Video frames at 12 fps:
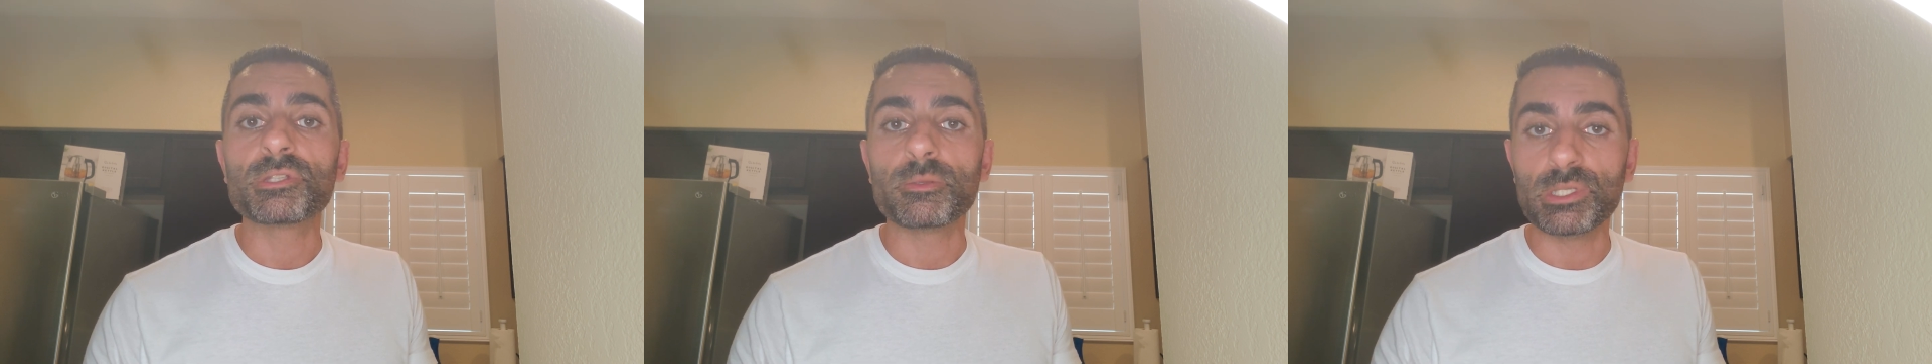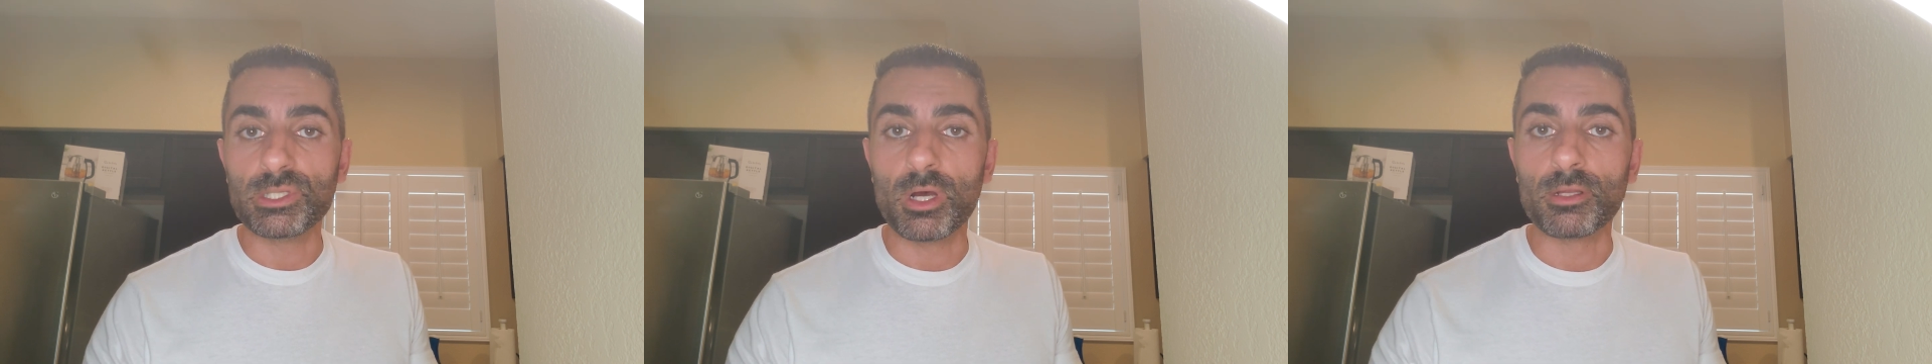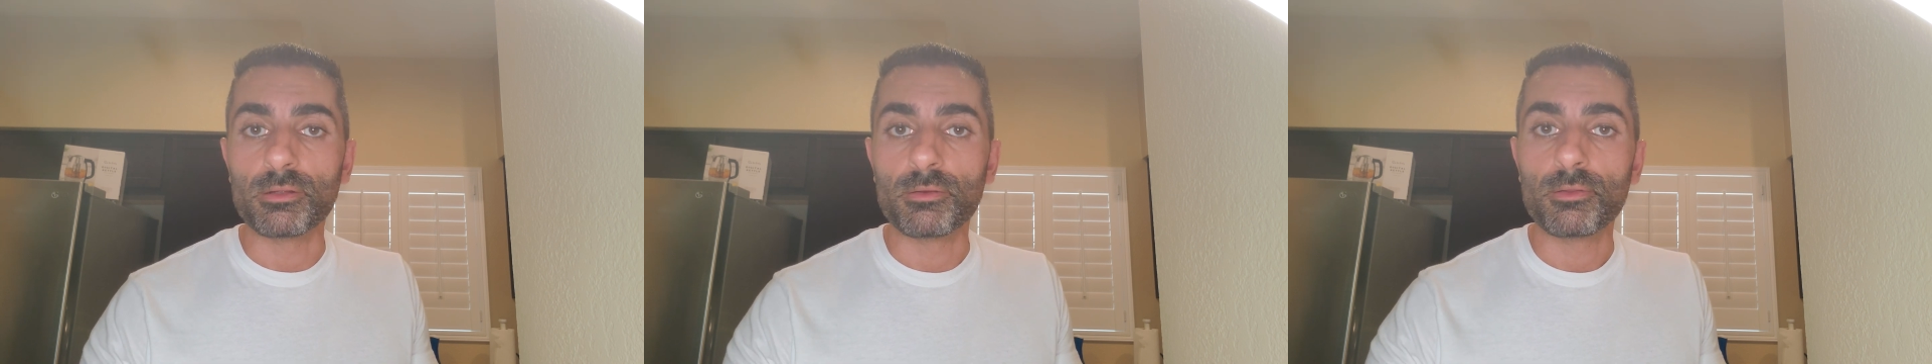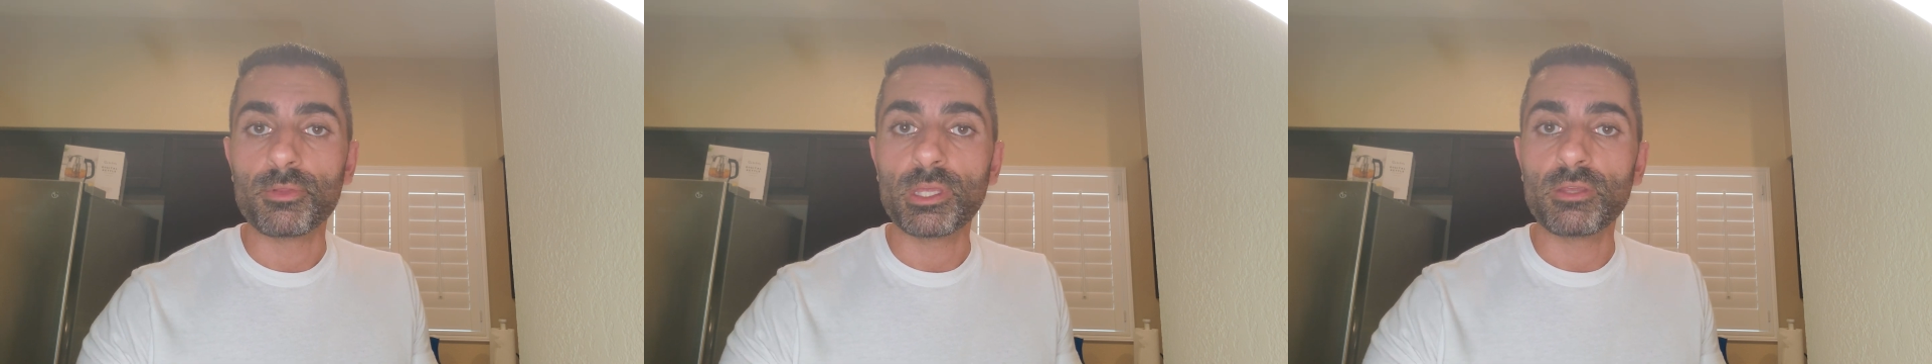to be done.
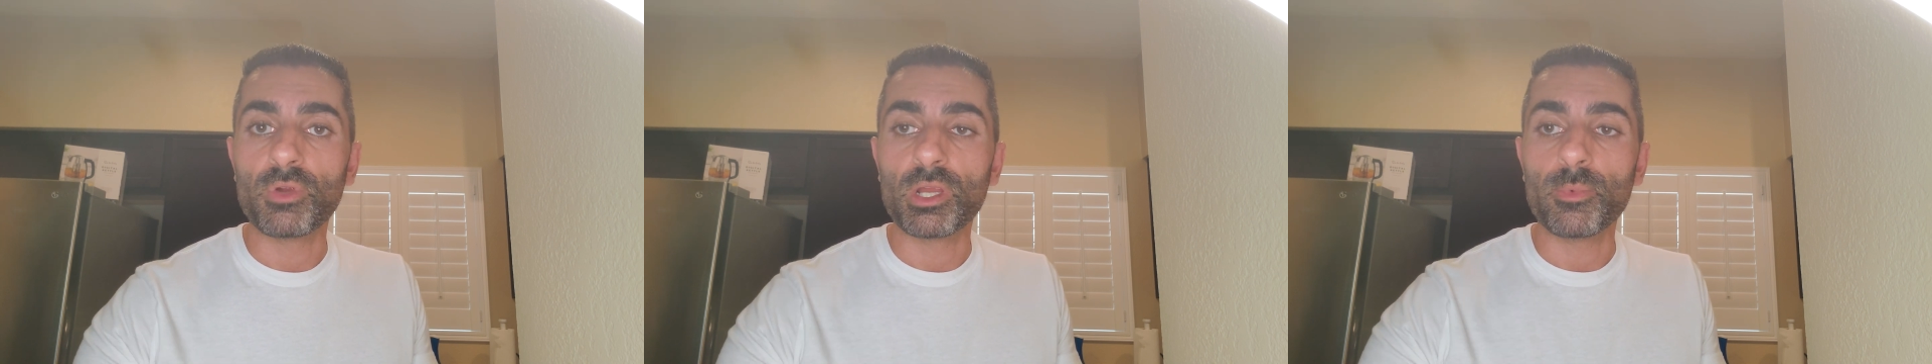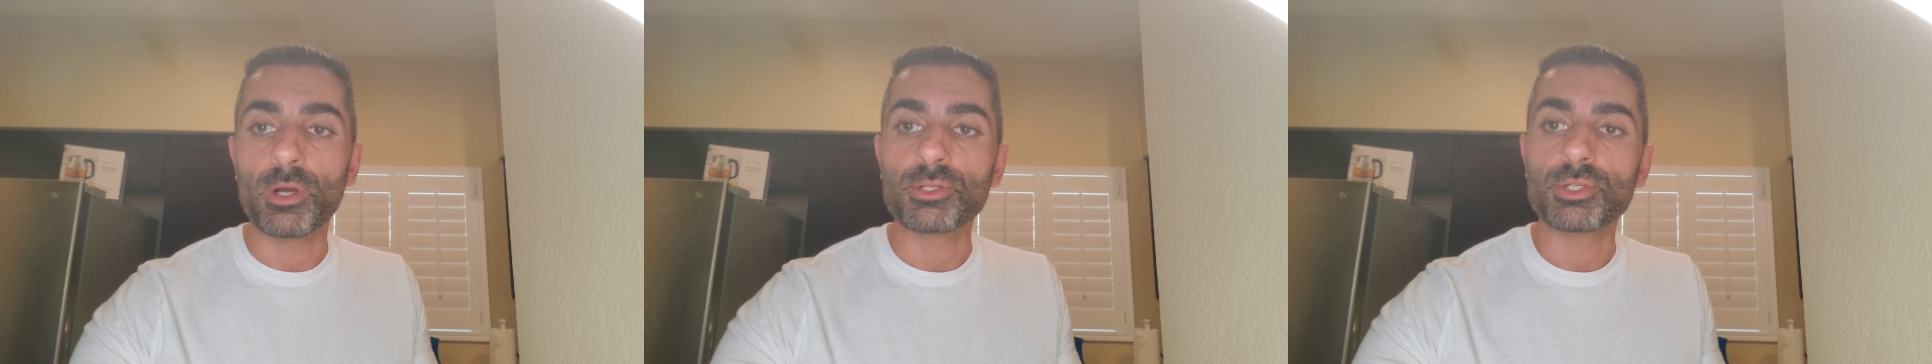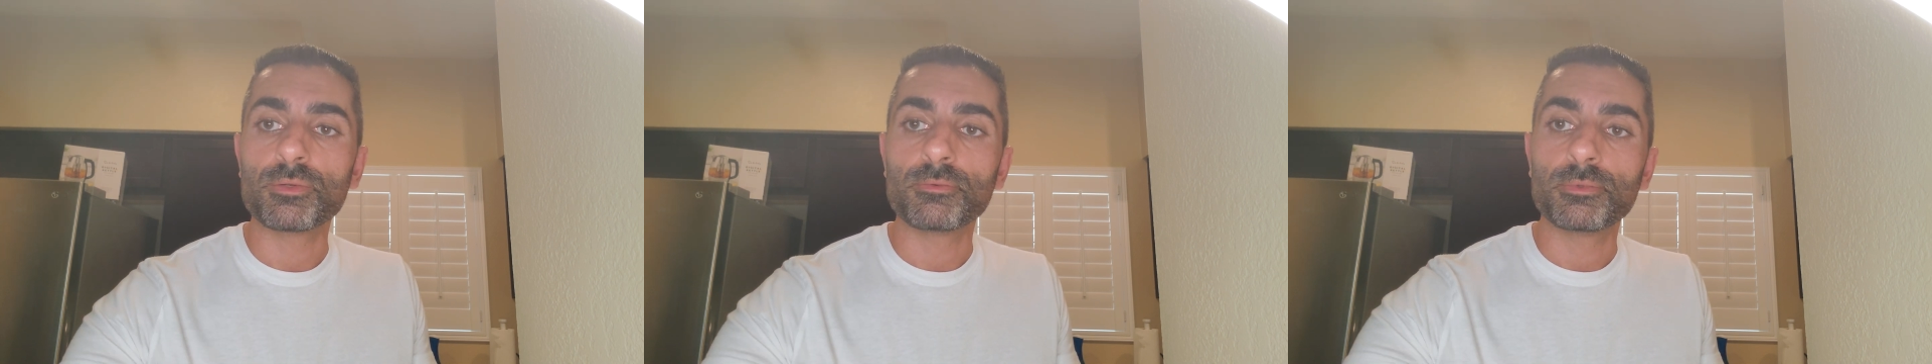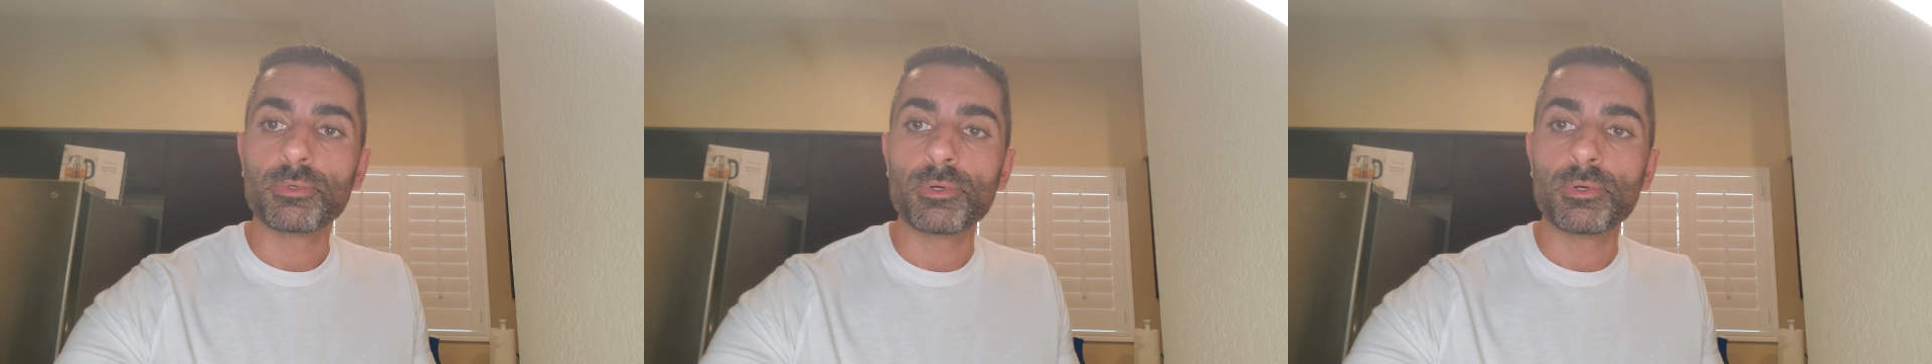Thank you very much.